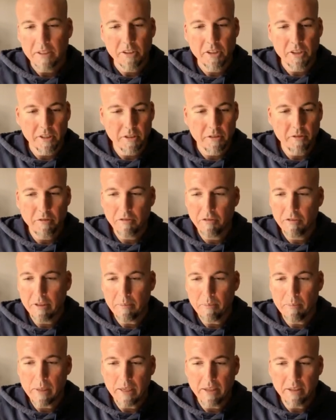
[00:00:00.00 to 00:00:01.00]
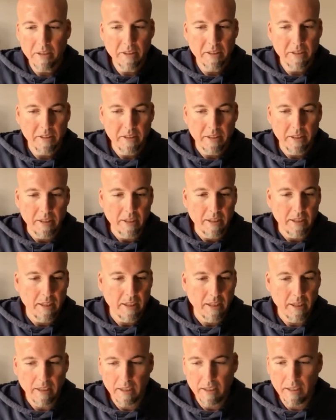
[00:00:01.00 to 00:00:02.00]
just fit better.
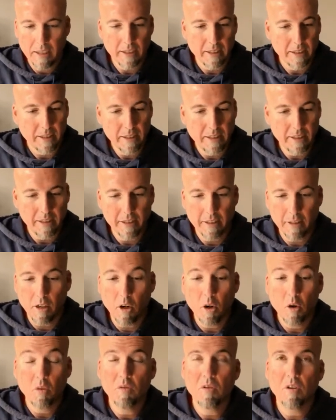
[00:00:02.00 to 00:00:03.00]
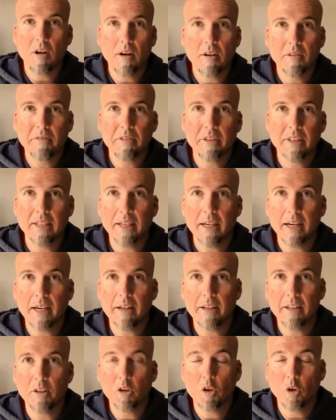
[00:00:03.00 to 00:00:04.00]
The overall fit,
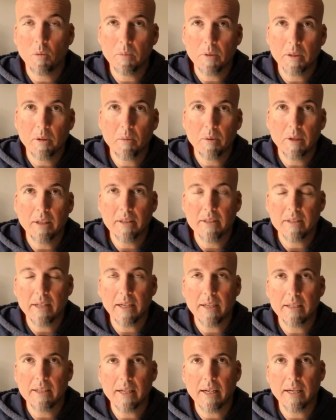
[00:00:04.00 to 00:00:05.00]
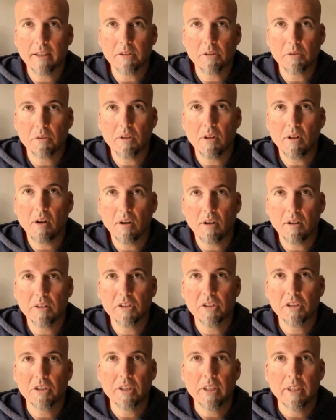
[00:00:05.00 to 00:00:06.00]
I normally wear a size extra
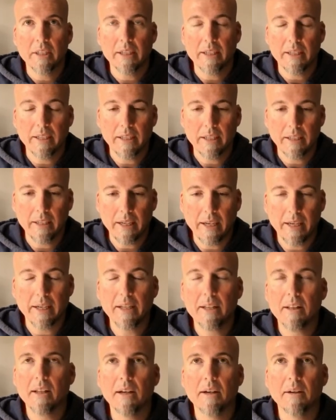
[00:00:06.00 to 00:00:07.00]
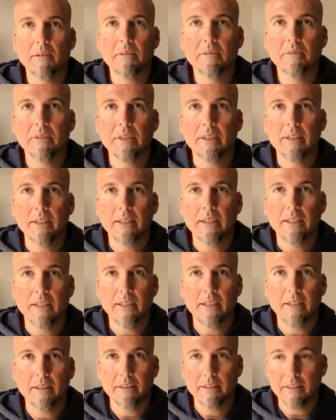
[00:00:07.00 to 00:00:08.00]
large in a glove.
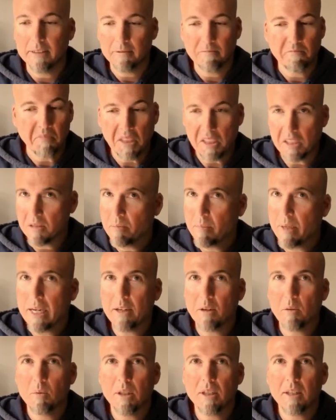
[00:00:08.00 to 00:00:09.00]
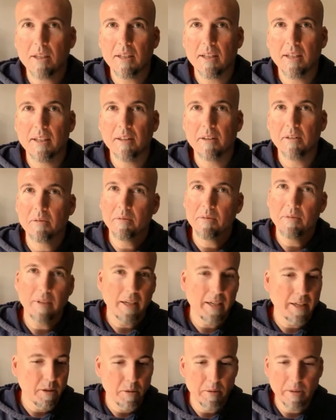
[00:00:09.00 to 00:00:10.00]
It doesn't matter what glove,
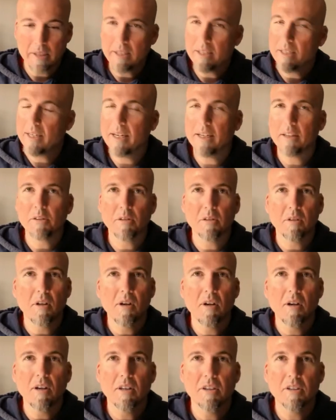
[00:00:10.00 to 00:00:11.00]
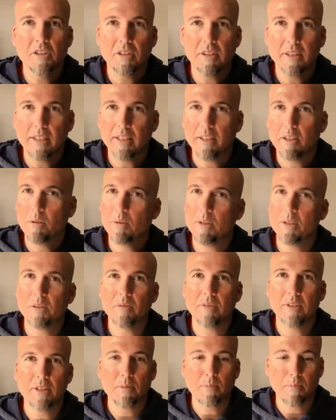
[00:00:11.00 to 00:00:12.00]
I always get an extra large and it always
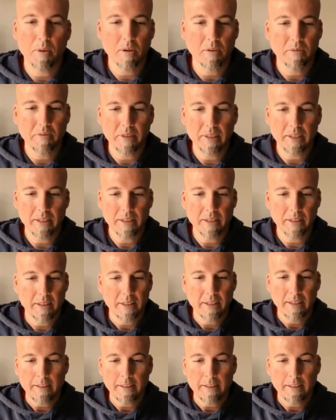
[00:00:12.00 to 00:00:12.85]
fits perfect.